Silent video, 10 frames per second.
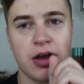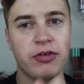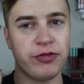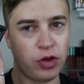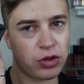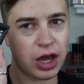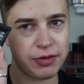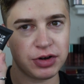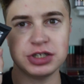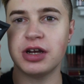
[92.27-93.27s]
Full
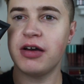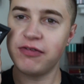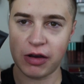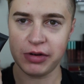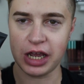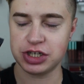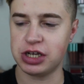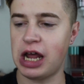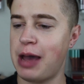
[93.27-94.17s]
Coverage Foundation.